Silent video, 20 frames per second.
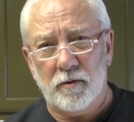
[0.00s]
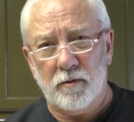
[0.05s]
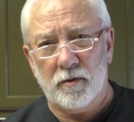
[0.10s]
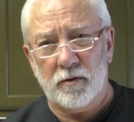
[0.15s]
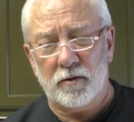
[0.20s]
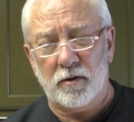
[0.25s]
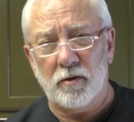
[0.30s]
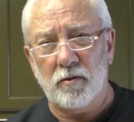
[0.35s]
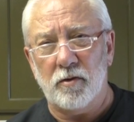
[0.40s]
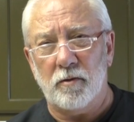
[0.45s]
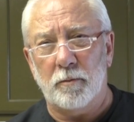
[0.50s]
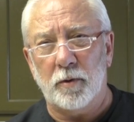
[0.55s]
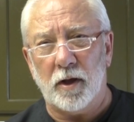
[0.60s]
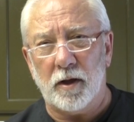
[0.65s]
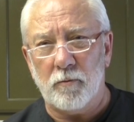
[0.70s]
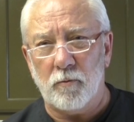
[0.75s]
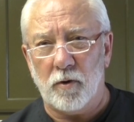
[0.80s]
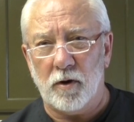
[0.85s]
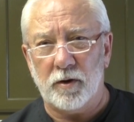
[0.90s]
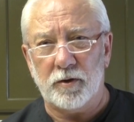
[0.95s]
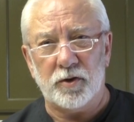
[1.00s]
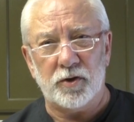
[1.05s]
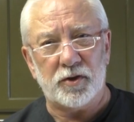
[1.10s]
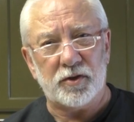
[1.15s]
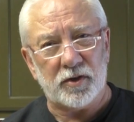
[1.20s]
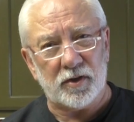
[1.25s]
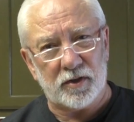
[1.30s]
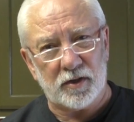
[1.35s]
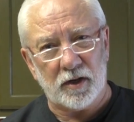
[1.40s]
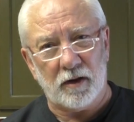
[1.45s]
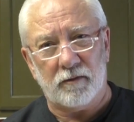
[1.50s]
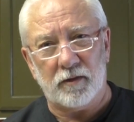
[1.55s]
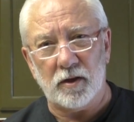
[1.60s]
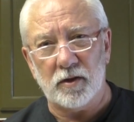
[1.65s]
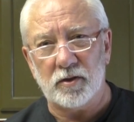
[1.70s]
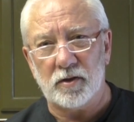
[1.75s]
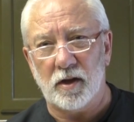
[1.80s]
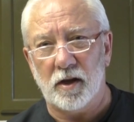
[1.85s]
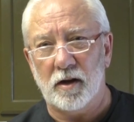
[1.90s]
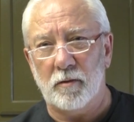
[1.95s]
to do the blood work just to see if
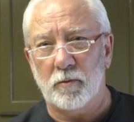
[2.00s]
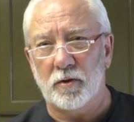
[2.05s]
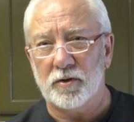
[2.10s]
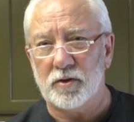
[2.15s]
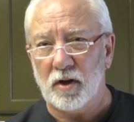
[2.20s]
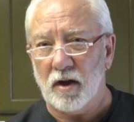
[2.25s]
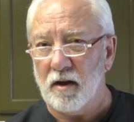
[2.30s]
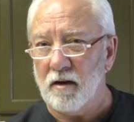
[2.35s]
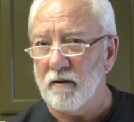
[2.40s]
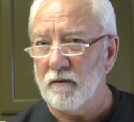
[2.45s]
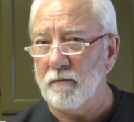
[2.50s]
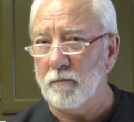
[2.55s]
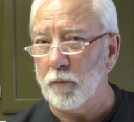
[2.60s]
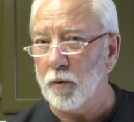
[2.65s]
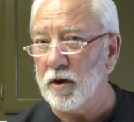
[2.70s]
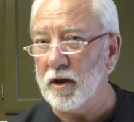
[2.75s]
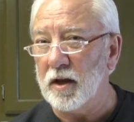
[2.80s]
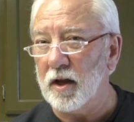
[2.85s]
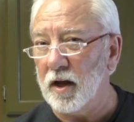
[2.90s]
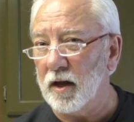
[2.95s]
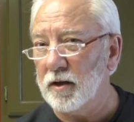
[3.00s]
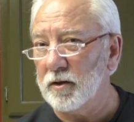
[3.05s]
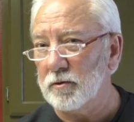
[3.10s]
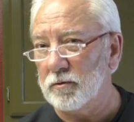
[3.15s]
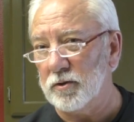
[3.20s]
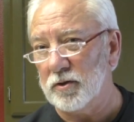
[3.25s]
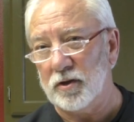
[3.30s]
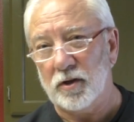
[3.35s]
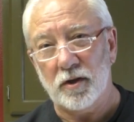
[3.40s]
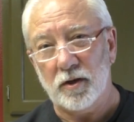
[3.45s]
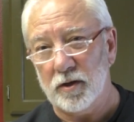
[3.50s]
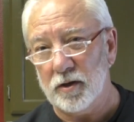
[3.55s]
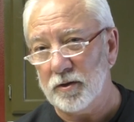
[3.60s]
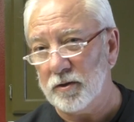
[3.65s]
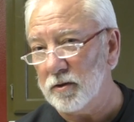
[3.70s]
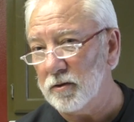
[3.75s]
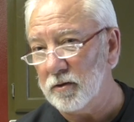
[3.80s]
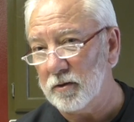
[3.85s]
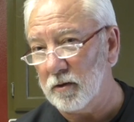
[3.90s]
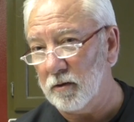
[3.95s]
these animals have precancerous
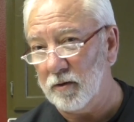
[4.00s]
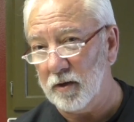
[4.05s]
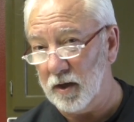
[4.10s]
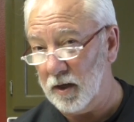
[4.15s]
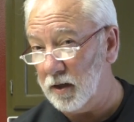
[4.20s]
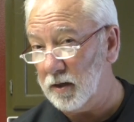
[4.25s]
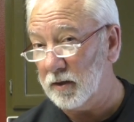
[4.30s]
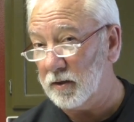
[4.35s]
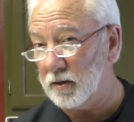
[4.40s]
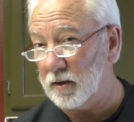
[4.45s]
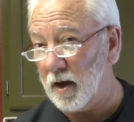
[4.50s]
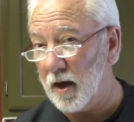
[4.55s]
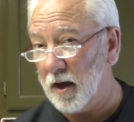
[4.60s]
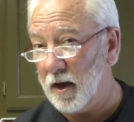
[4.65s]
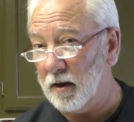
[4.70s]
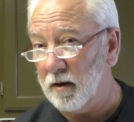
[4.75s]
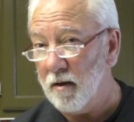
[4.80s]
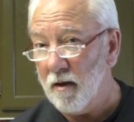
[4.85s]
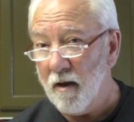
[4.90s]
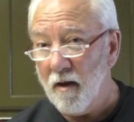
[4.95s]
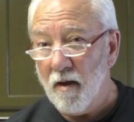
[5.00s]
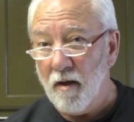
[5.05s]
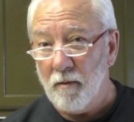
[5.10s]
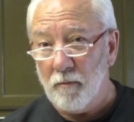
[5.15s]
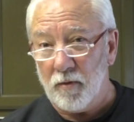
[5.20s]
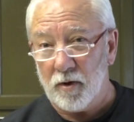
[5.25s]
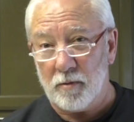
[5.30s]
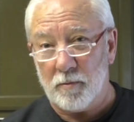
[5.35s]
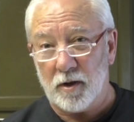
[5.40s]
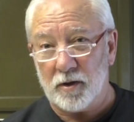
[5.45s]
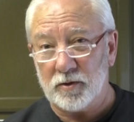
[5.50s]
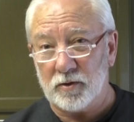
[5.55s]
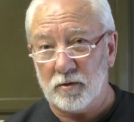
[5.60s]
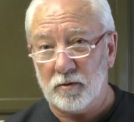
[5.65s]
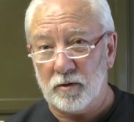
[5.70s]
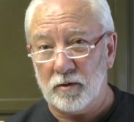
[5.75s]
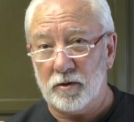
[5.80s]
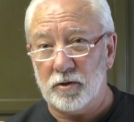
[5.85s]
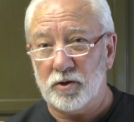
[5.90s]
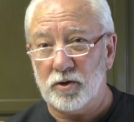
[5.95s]
conditions on the inside, but I'm
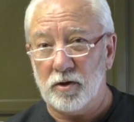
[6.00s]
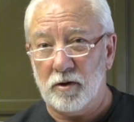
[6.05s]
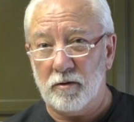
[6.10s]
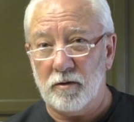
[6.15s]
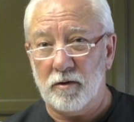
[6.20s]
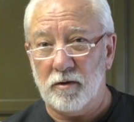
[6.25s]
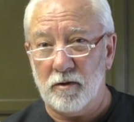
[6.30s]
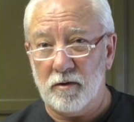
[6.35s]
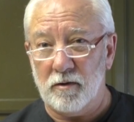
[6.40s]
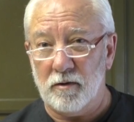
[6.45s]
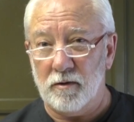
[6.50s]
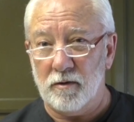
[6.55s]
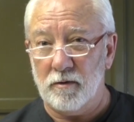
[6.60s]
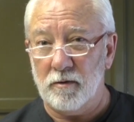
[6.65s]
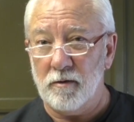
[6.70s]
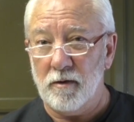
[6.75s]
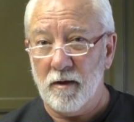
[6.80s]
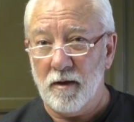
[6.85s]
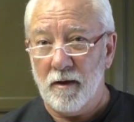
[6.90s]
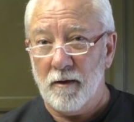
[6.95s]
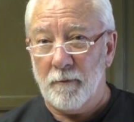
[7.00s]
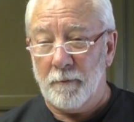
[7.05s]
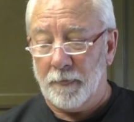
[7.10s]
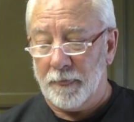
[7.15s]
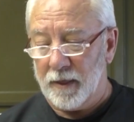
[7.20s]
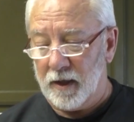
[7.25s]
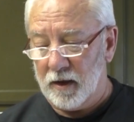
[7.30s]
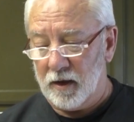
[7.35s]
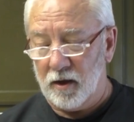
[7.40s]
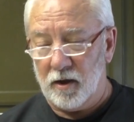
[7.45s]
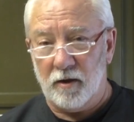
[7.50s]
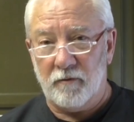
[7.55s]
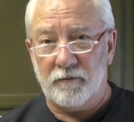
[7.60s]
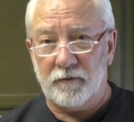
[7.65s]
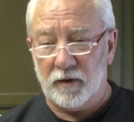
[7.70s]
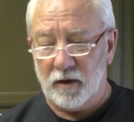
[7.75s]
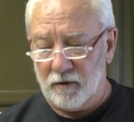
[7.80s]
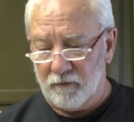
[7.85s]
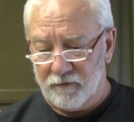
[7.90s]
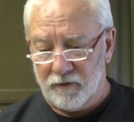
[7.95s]
also going to show you,
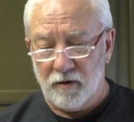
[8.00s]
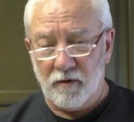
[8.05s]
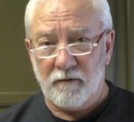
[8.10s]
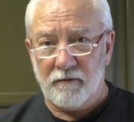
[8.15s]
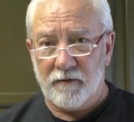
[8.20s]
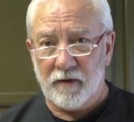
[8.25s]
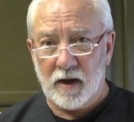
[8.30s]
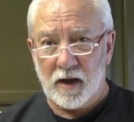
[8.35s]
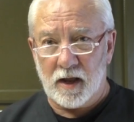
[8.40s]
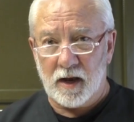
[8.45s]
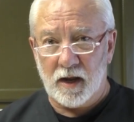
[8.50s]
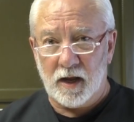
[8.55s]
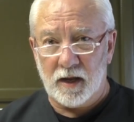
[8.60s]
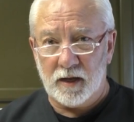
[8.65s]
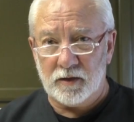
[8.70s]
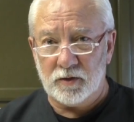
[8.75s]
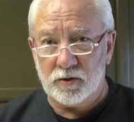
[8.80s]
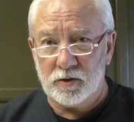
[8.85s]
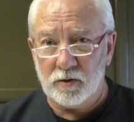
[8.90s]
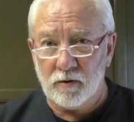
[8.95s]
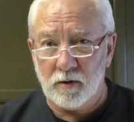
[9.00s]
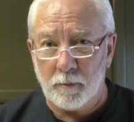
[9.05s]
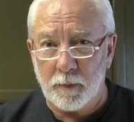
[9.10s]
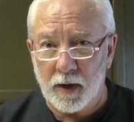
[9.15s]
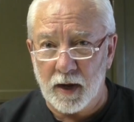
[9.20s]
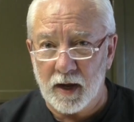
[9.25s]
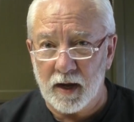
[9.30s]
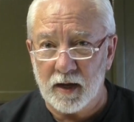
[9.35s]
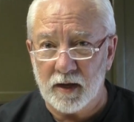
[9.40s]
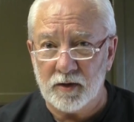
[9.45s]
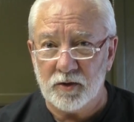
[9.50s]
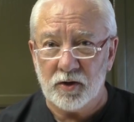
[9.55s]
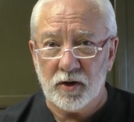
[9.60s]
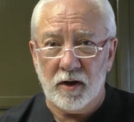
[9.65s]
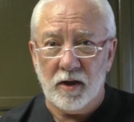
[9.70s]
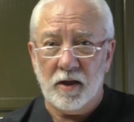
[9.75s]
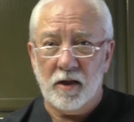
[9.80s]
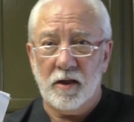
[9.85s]
if, if your vet hands you a page